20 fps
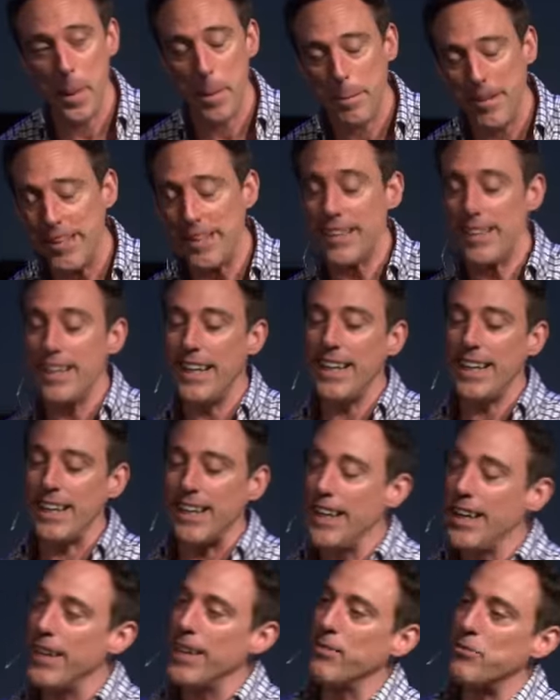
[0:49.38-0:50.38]
Indeed,
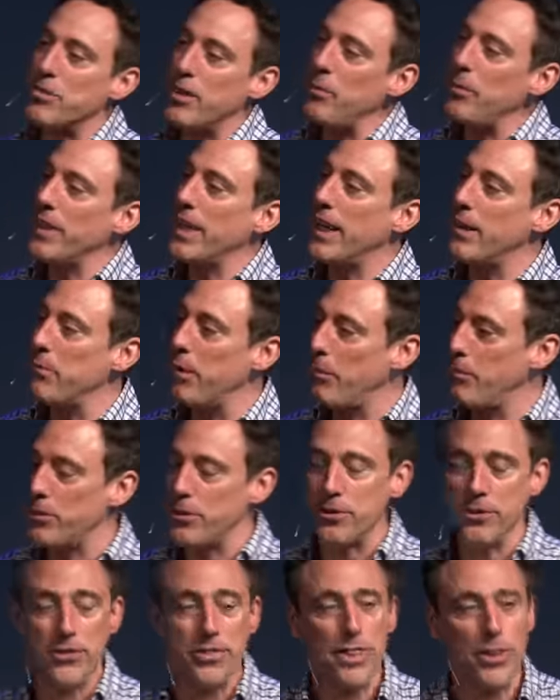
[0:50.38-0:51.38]
if someone came up to
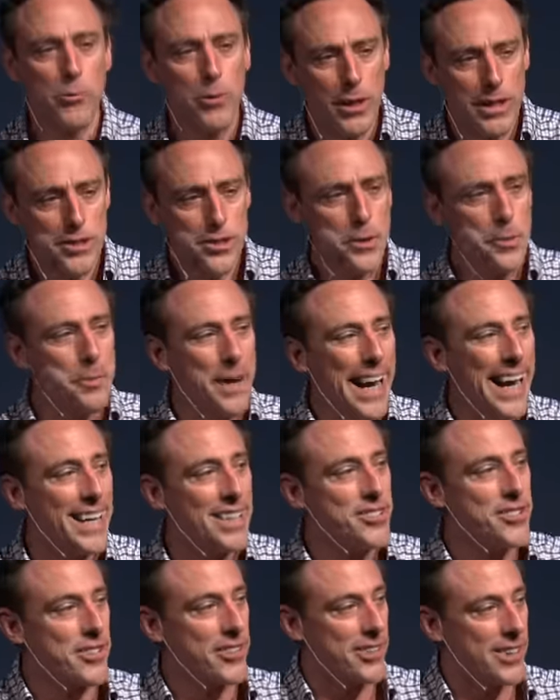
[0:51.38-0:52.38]
you and said, "What's your
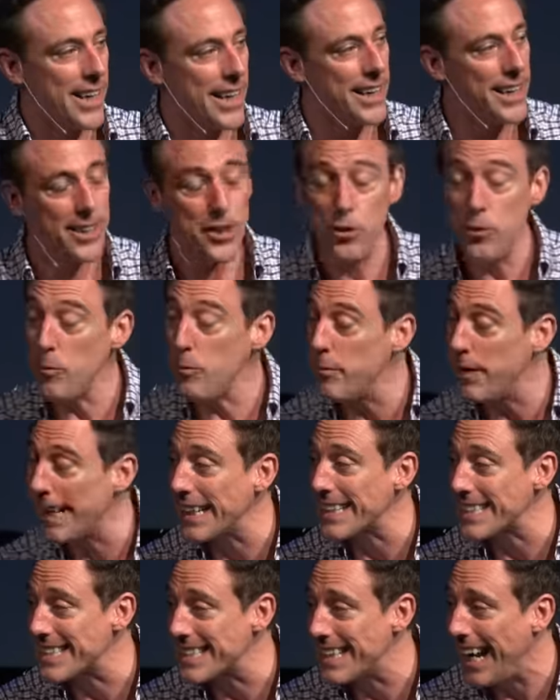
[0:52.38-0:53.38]
pastor like?" you
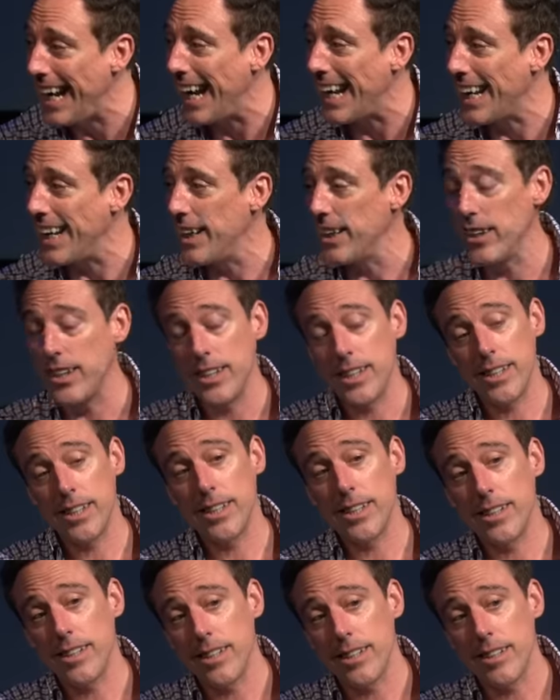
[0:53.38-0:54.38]
might say,
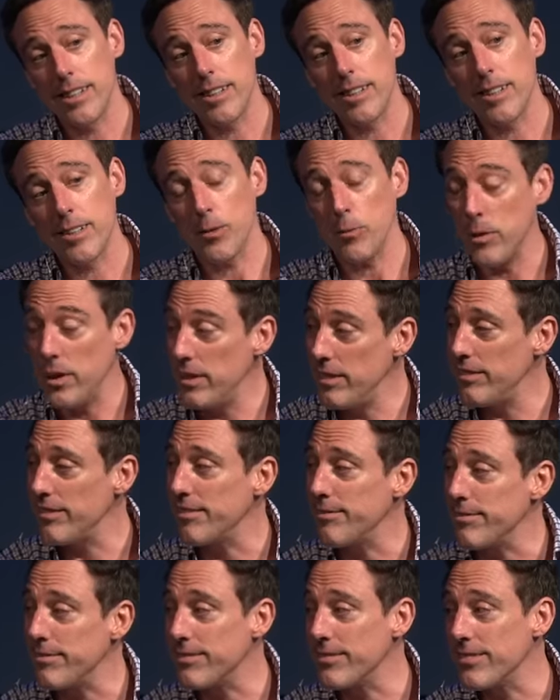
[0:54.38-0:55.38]
"Well,
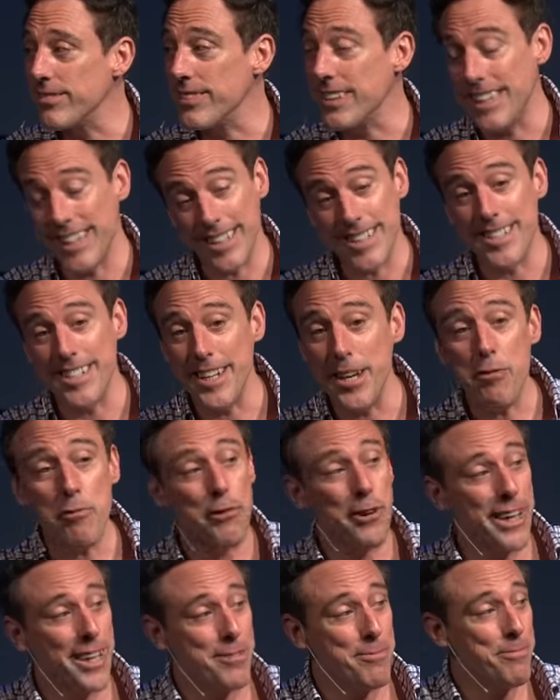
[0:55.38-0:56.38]
he's
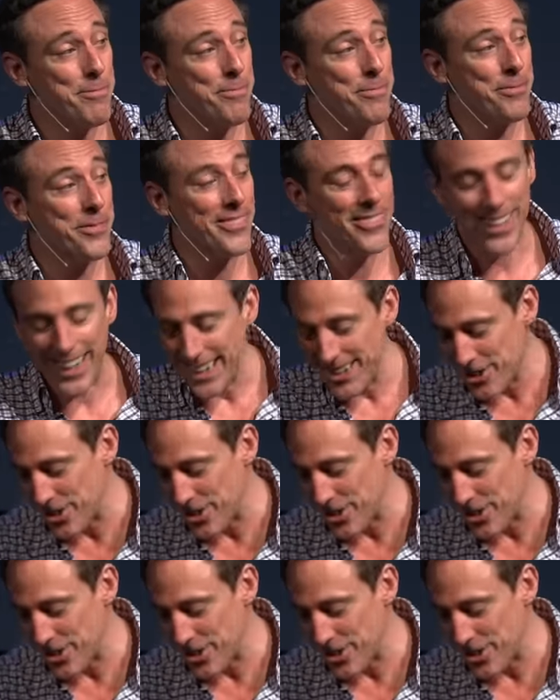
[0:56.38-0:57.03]
different." Right?